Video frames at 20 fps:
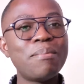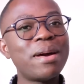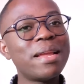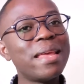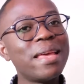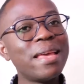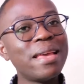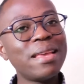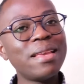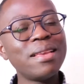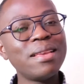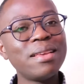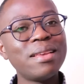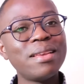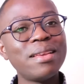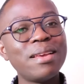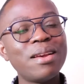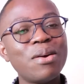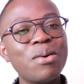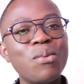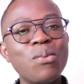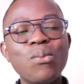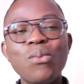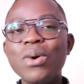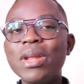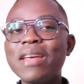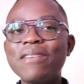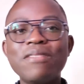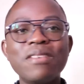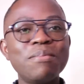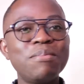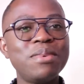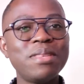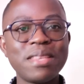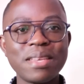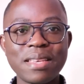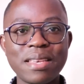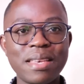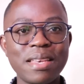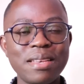But hey, whatever be
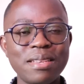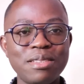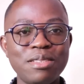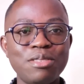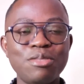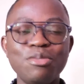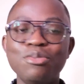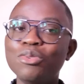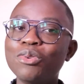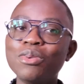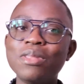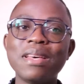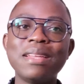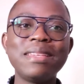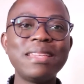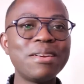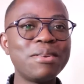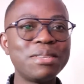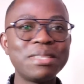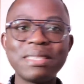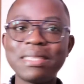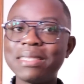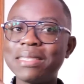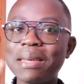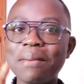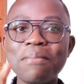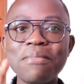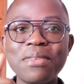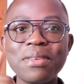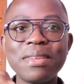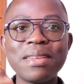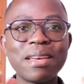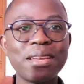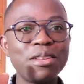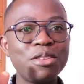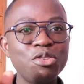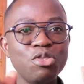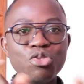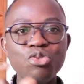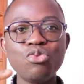the case, know that there is something
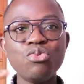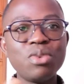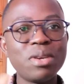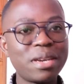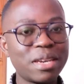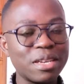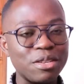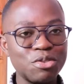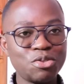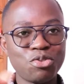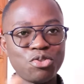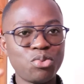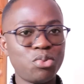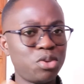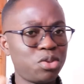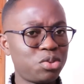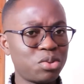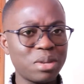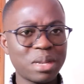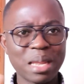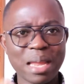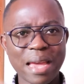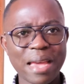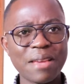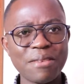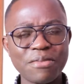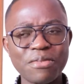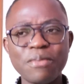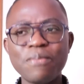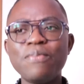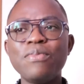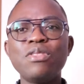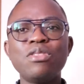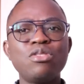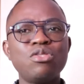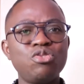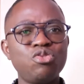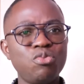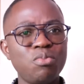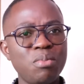that you can do with your life
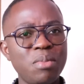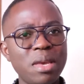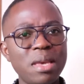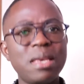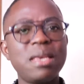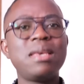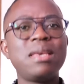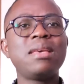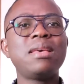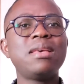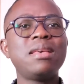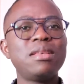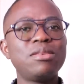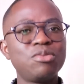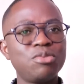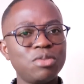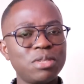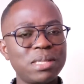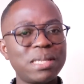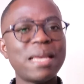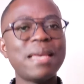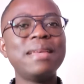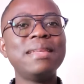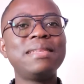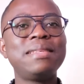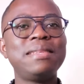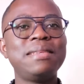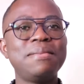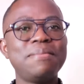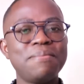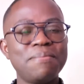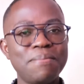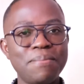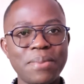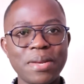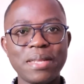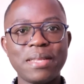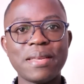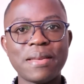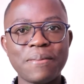to make society
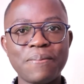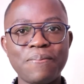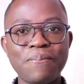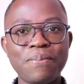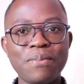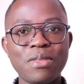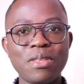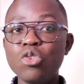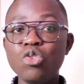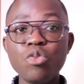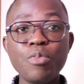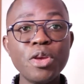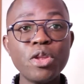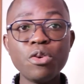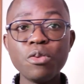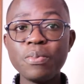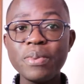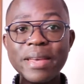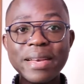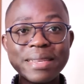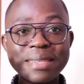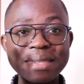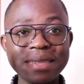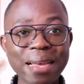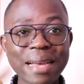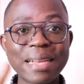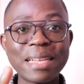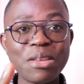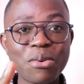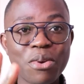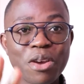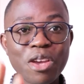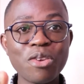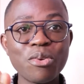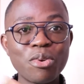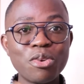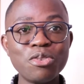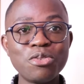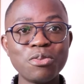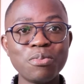better. You may not be exactly where
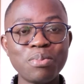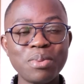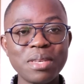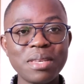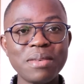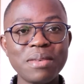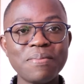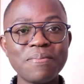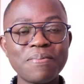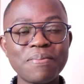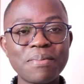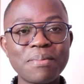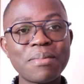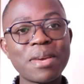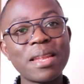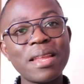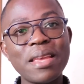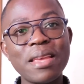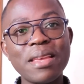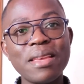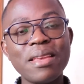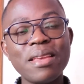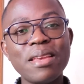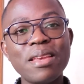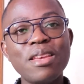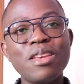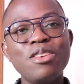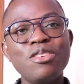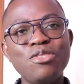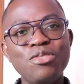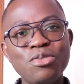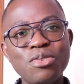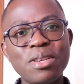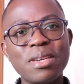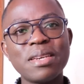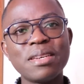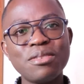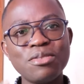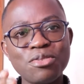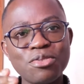you want to be, but hey, you
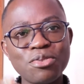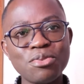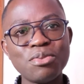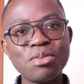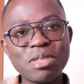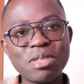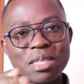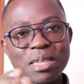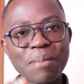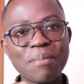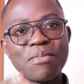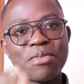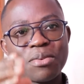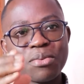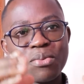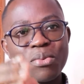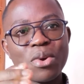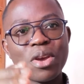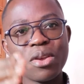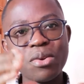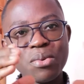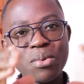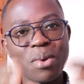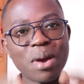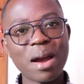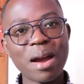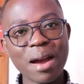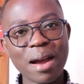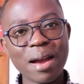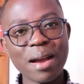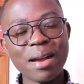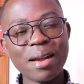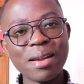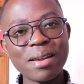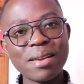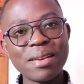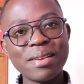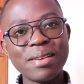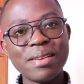can do something where you are